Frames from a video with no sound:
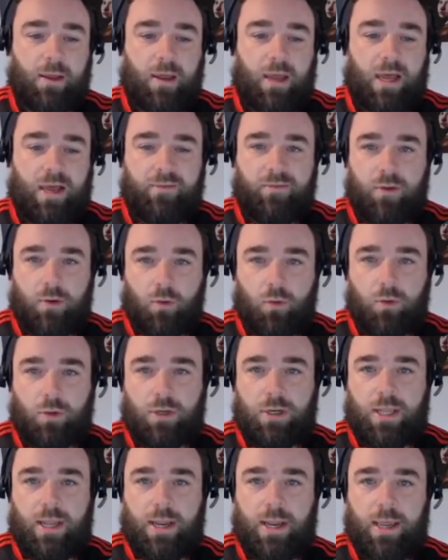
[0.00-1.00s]
Have an owner
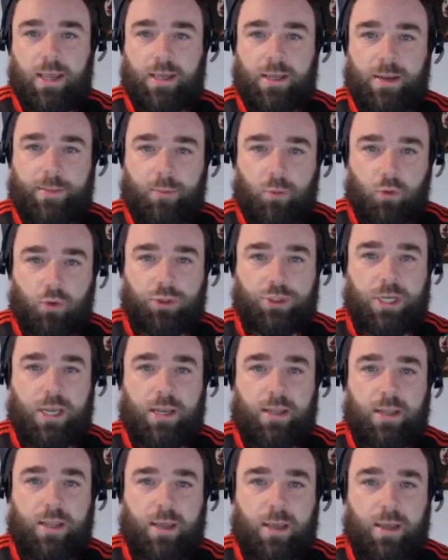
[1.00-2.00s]
tag and a
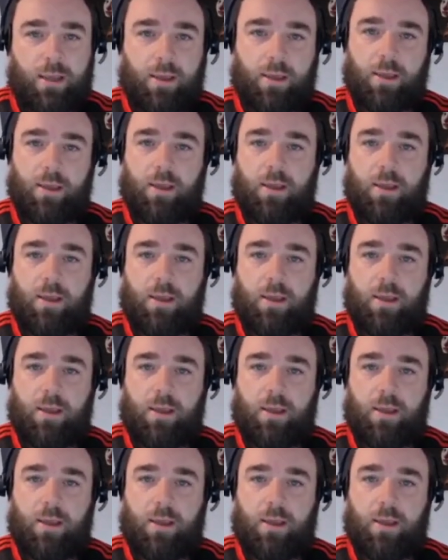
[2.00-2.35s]
project tag,